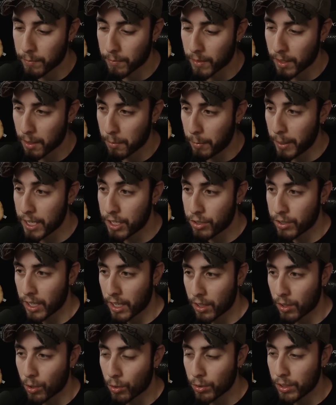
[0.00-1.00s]

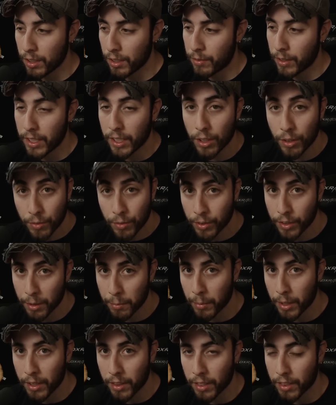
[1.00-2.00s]
Patreon-only video for the
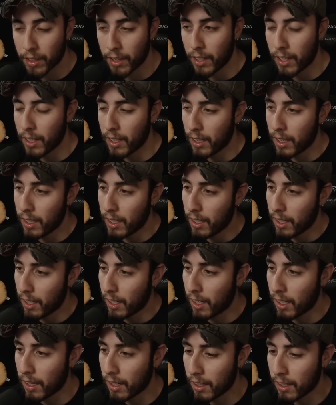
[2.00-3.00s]
month.
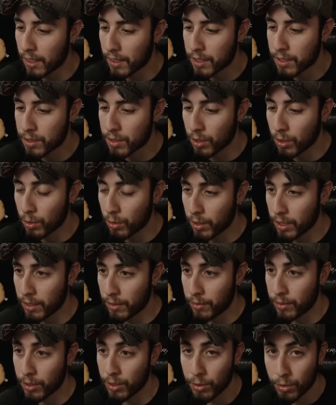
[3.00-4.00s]
So
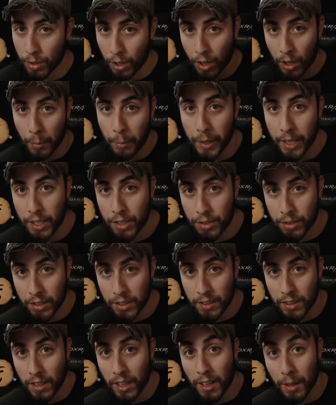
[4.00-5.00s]
if you are a
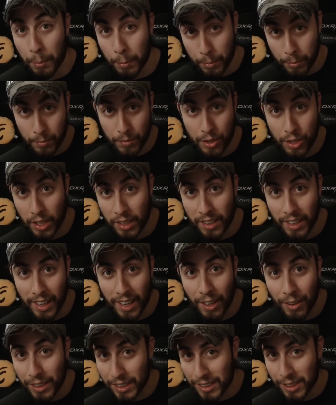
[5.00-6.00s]
patron, check that
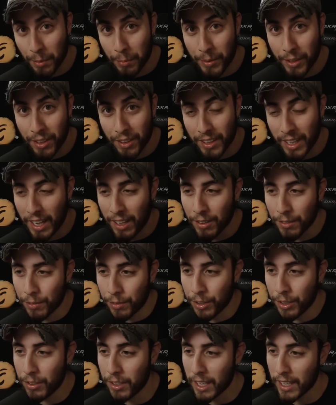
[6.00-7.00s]
out. It's up there now for
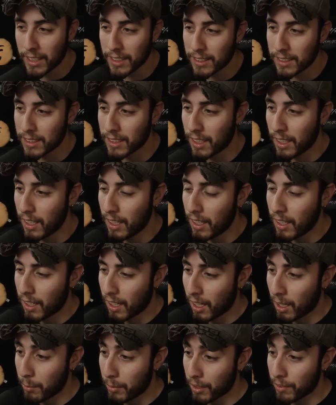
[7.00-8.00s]
you guys.
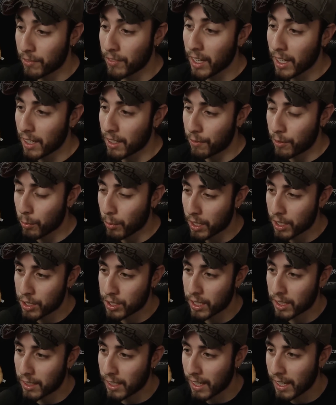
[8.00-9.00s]
And if not, if you want to
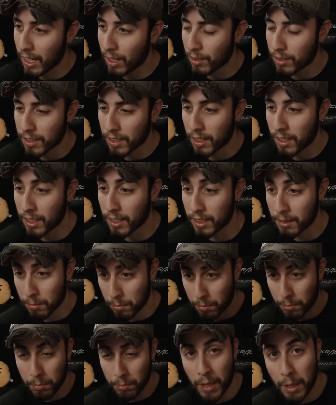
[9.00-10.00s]
check that out,
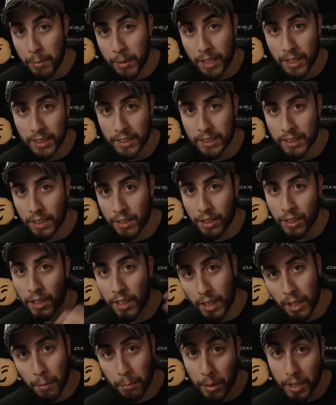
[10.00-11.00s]
maybe consider
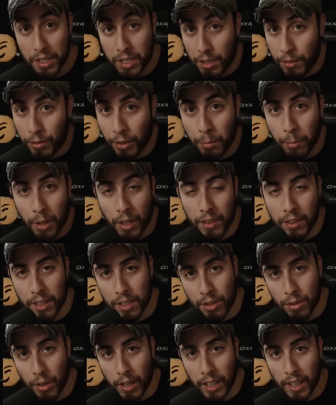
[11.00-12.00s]
pledging for a month and
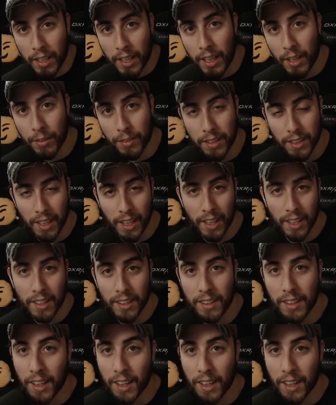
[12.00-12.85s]
trying it out, and